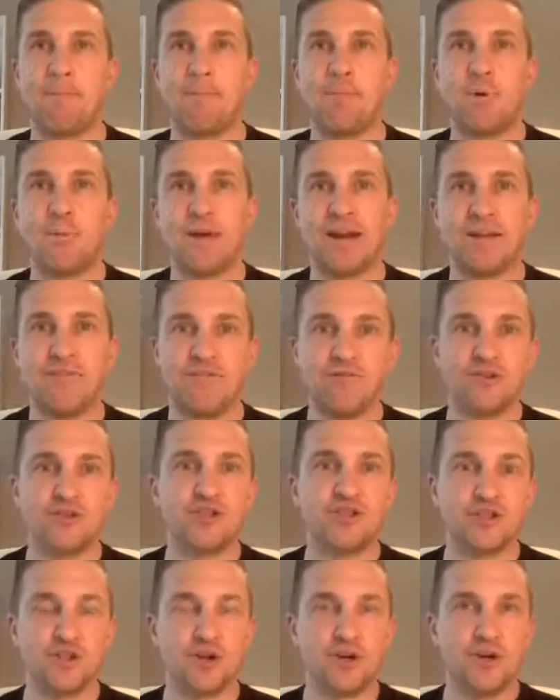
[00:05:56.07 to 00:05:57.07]
But when I
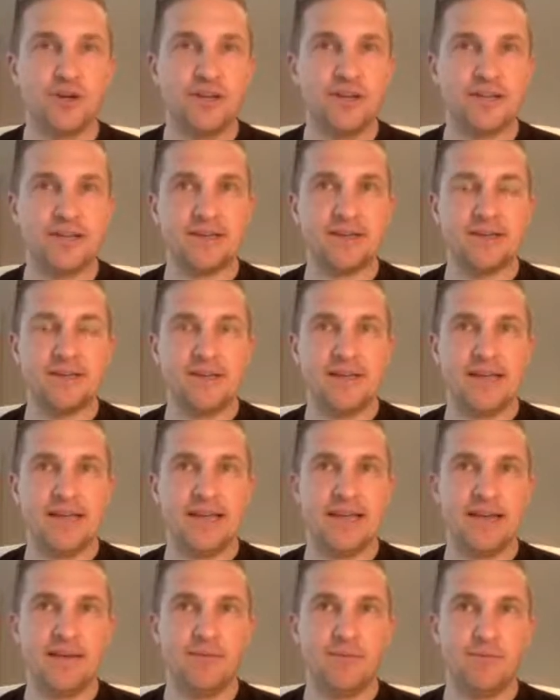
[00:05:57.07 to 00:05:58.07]
first joined in
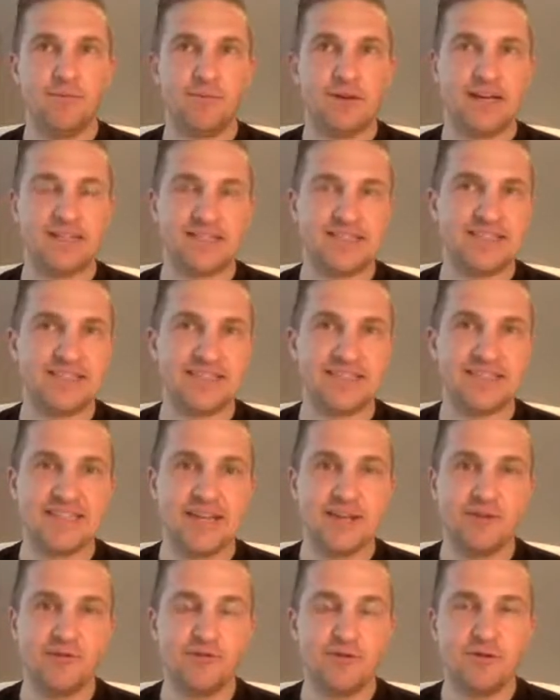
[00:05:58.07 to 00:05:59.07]
in as a
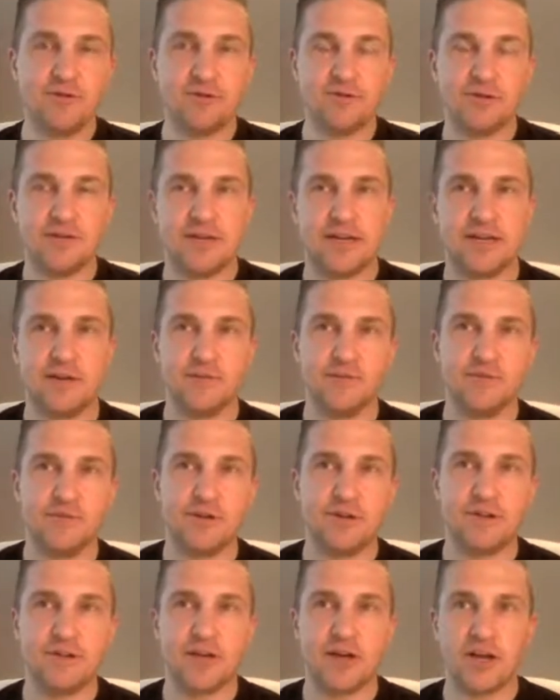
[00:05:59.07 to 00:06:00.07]
16 year old over
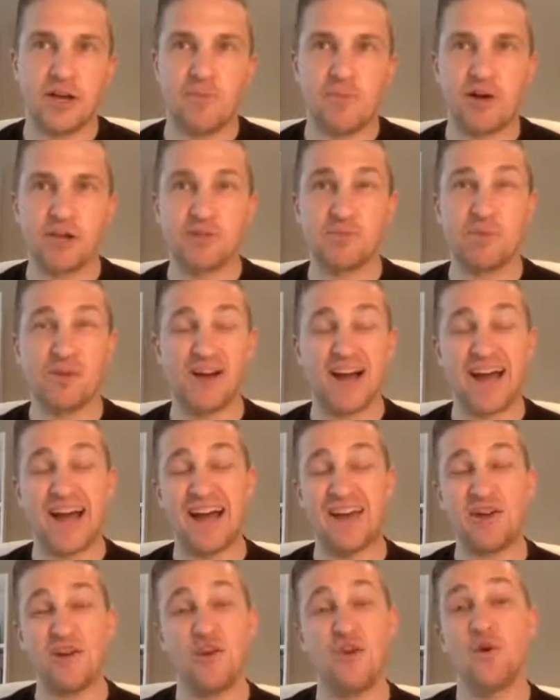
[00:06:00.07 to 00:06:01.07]
in Tottenham Hotspur, I
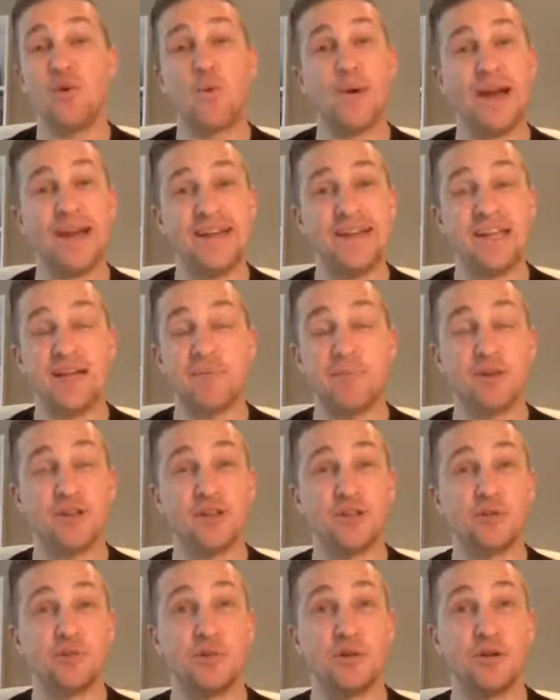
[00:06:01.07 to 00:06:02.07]
had no idea about
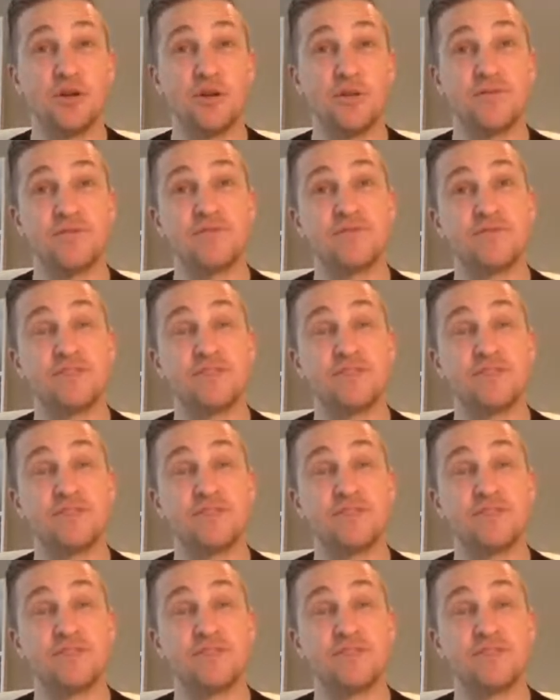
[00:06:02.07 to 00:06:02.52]
this world of